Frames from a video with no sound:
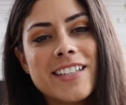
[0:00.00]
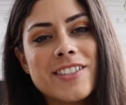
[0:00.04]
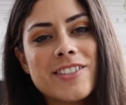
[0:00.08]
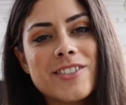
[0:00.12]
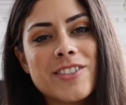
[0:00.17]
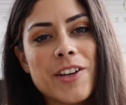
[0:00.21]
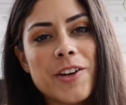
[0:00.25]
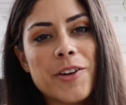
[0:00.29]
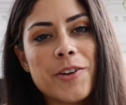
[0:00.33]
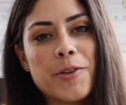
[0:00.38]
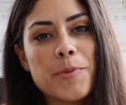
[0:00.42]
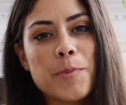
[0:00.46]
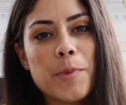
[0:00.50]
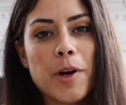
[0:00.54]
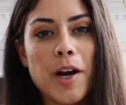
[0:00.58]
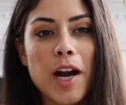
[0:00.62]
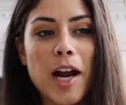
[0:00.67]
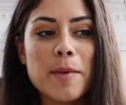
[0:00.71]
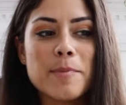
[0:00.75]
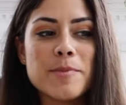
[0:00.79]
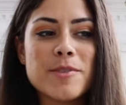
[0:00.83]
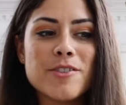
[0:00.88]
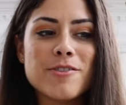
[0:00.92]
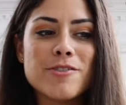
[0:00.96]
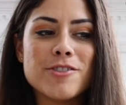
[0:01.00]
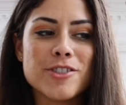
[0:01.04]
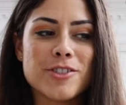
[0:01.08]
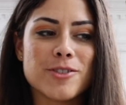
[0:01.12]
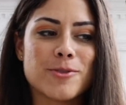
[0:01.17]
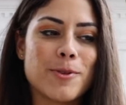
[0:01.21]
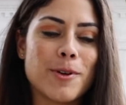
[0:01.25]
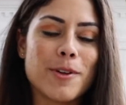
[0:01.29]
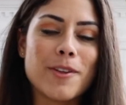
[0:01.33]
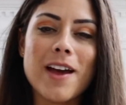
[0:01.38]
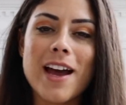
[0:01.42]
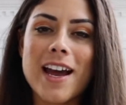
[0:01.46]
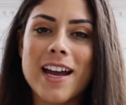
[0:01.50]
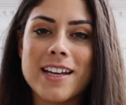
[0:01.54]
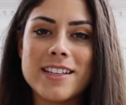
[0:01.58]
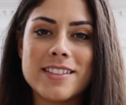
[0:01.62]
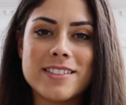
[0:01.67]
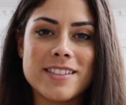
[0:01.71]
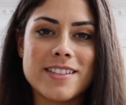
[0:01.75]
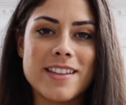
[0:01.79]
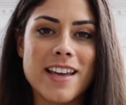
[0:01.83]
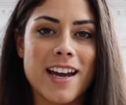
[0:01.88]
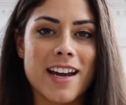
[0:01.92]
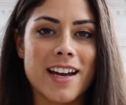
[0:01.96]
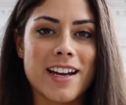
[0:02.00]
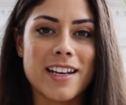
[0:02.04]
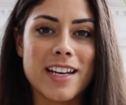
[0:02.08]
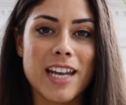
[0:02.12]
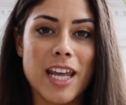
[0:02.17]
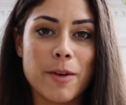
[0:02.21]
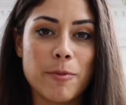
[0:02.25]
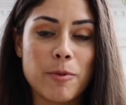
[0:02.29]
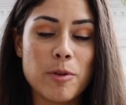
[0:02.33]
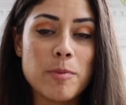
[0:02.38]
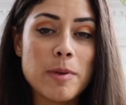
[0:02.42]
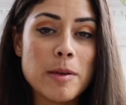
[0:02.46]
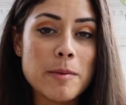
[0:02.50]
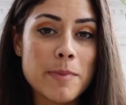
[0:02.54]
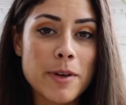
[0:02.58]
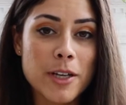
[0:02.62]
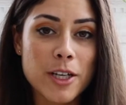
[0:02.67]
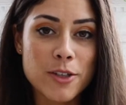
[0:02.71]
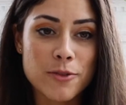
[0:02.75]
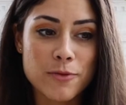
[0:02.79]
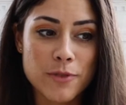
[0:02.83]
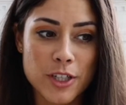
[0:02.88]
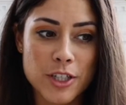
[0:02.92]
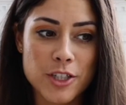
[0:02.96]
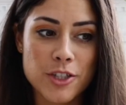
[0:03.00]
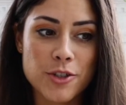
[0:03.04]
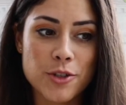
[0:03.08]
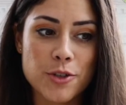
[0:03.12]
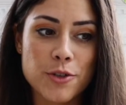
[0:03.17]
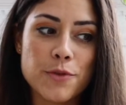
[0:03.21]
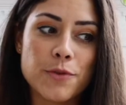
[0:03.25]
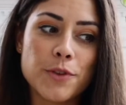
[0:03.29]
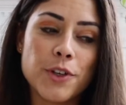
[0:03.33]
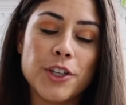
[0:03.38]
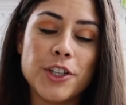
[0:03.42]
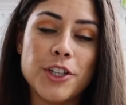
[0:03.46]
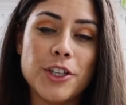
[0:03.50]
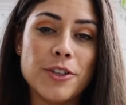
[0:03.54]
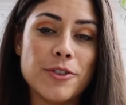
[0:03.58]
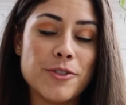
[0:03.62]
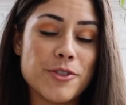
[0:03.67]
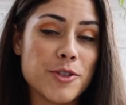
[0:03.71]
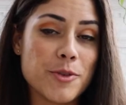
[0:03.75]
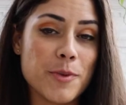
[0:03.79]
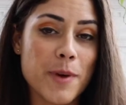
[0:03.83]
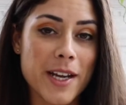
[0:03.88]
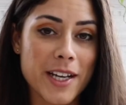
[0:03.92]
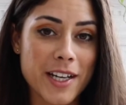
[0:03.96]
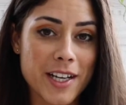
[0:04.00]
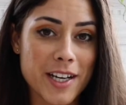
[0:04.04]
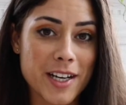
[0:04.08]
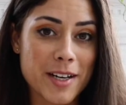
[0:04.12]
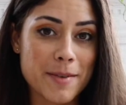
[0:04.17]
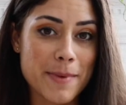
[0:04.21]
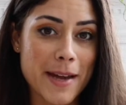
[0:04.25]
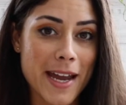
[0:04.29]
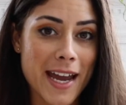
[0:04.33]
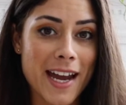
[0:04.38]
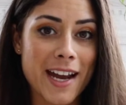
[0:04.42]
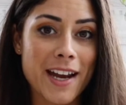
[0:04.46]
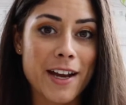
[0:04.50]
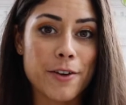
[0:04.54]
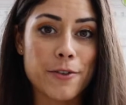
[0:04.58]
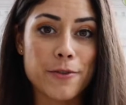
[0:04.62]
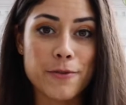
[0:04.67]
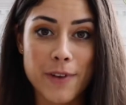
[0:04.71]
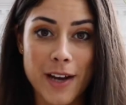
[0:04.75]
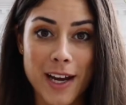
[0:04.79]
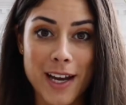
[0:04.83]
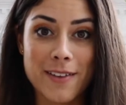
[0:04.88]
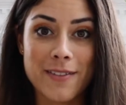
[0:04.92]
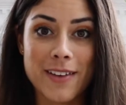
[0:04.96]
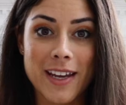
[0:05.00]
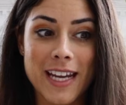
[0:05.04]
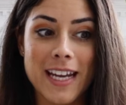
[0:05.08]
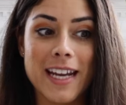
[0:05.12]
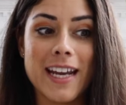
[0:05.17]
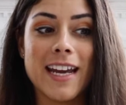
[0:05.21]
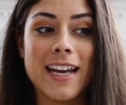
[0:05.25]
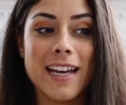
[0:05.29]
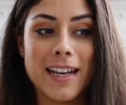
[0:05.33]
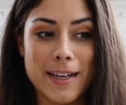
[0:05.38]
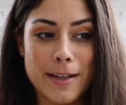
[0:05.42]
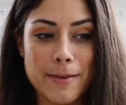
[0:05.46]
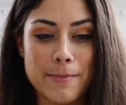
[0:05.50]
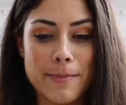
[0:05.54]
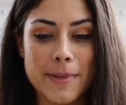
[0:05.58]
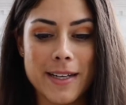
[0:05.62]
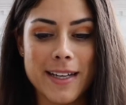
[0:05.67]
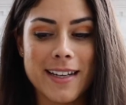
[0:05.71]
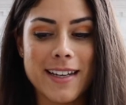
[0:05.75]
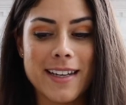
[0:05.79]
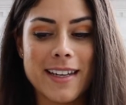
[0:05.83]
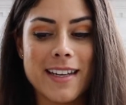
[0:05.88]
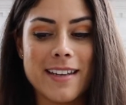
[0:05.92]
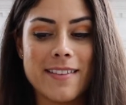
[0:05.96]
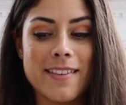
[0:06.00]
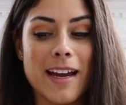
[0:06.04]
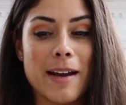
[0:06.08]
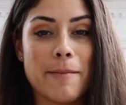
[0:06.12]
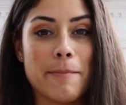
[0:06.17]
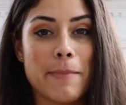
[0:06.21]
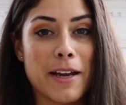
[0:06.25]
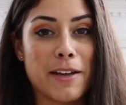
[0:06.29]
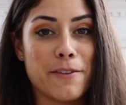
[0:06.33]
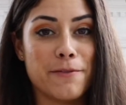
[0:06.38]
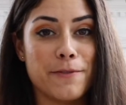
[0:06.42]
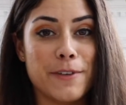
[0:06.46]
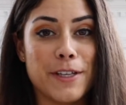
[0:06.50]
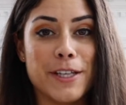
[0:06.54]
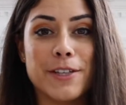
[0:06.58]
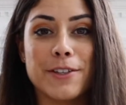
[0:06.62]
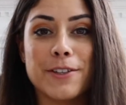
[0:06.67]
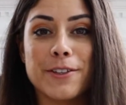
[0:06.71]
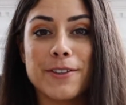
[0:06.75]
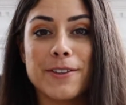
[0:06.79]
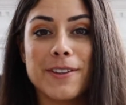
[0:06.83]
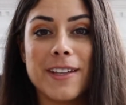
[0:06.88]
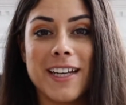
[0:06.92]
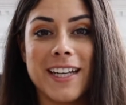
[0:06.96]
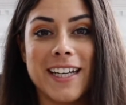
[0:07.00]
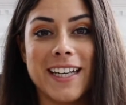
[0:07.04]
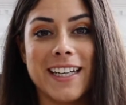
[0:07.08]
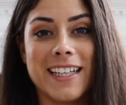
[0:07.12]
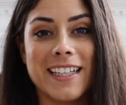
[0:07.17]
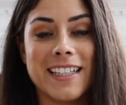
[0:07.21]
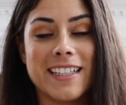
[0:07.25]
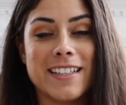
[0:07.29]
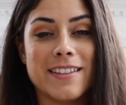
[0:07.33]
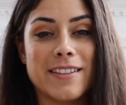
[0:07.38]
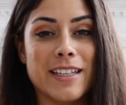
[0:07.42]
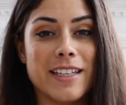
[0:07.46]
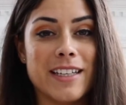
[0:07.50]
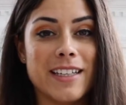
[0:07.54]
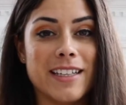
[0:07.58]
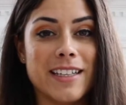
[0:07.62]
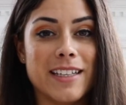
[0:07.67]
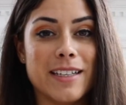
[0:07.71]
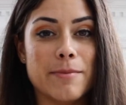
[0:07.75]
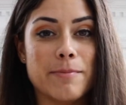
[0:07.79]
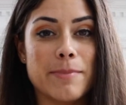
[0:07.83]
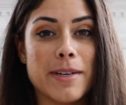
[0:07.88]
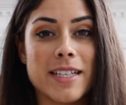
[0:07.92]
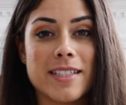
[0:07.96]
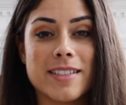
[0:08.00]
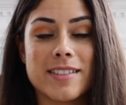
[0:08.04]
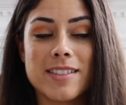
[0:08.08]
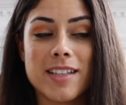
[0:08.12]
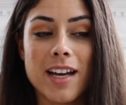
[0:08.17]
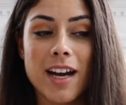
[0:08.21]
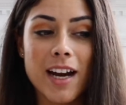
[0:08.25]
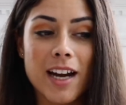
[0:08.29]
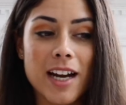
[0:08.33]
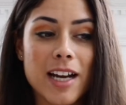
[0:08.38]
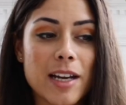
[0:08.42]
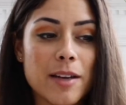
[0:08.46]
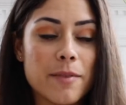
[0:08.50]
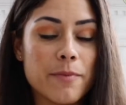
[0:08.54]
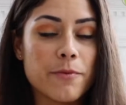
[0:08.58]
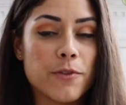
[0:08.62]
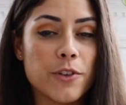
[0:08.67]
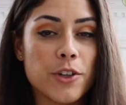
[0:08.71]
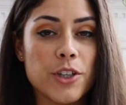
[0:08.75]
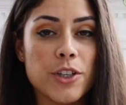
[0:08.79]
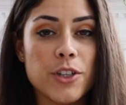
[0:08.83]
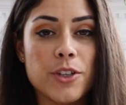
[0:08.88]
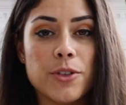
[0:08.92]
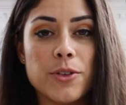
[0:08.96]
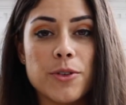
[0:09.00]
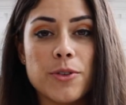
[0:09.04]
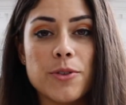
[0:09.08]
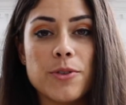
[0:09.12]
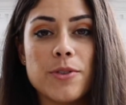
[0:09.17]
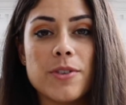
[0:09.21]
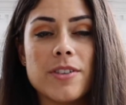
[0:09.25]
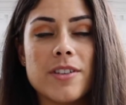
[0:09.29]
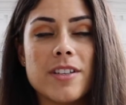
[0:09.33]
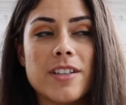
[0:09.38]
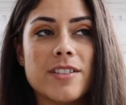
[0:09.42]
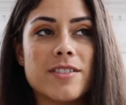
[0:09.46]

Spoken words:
So perhaps you just realized that it would be beneficial for you to wake up at 5 a.m. That might feel like the best time for you.